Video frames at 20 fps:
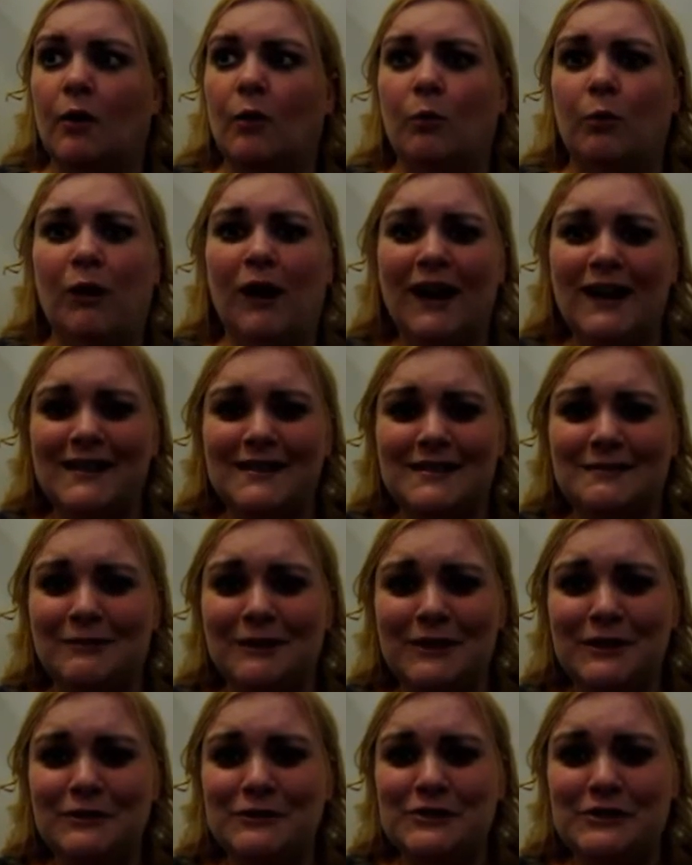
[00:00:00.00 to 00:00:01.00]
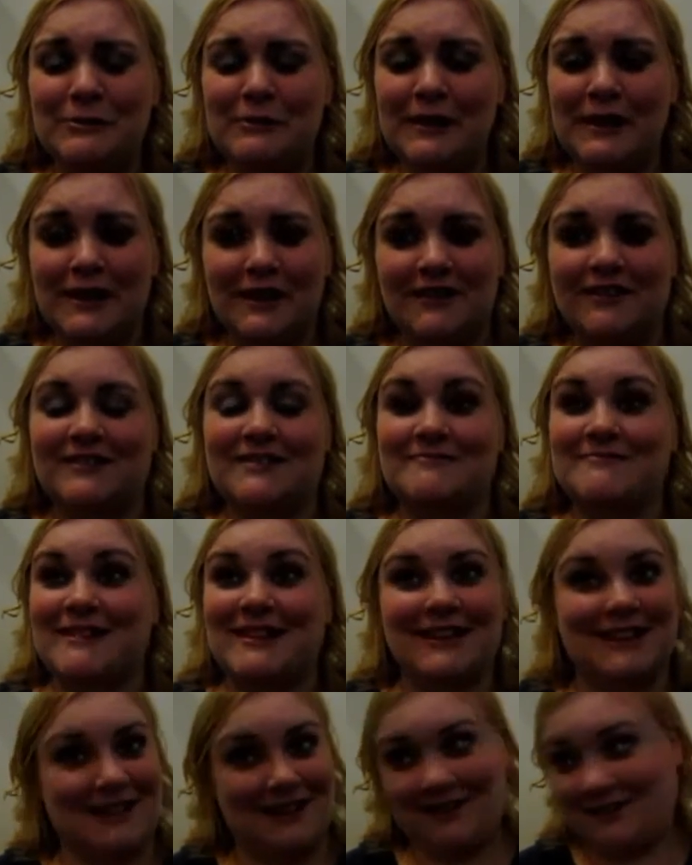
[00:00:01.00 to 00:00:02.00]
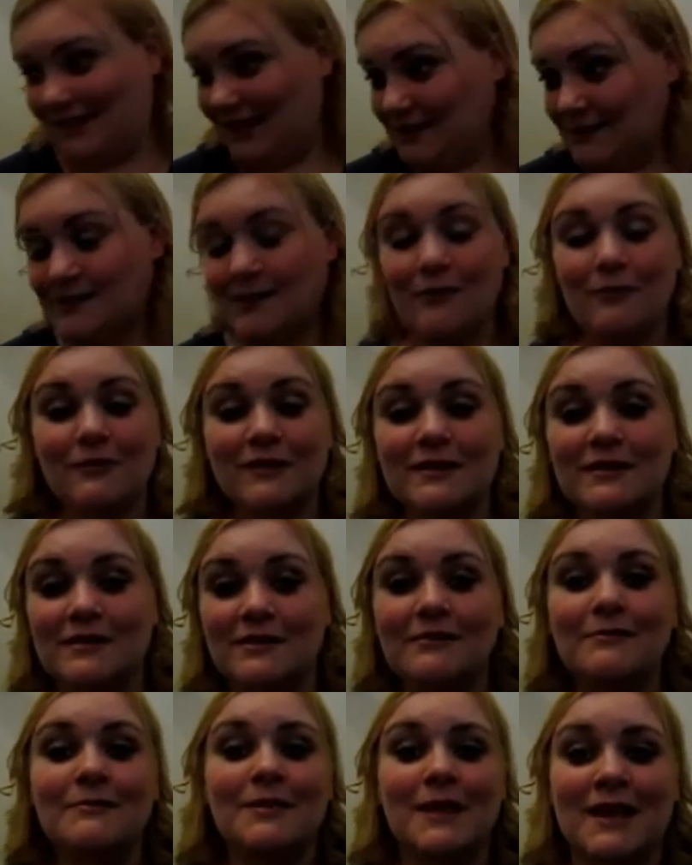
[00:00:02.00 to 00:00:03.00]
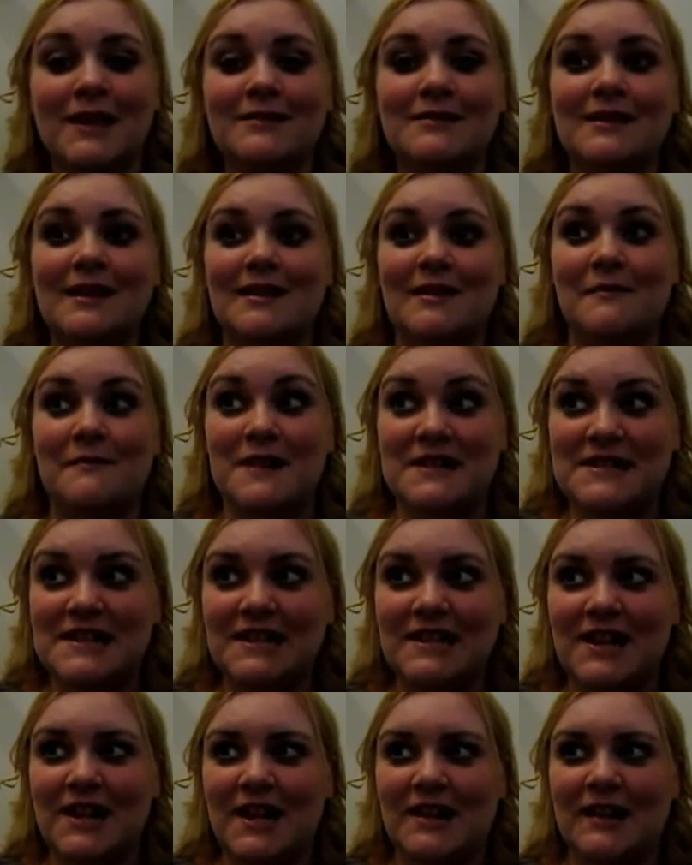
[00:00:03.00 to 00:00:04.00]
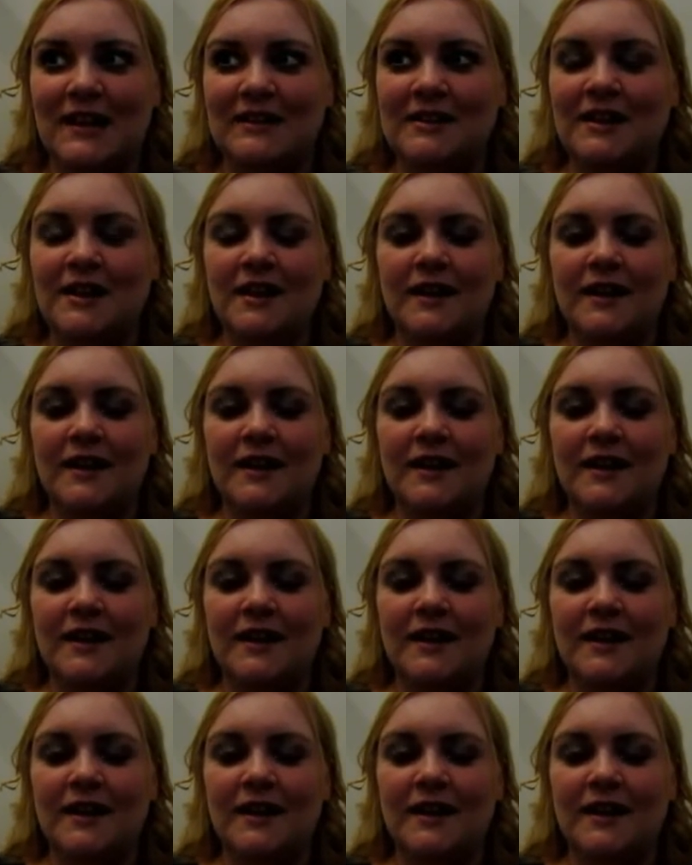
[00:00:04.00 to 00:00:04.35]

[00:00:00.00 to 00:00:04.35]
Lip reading: what are you doing here? And I'm like, let's go, let's do this. And then we did it, and then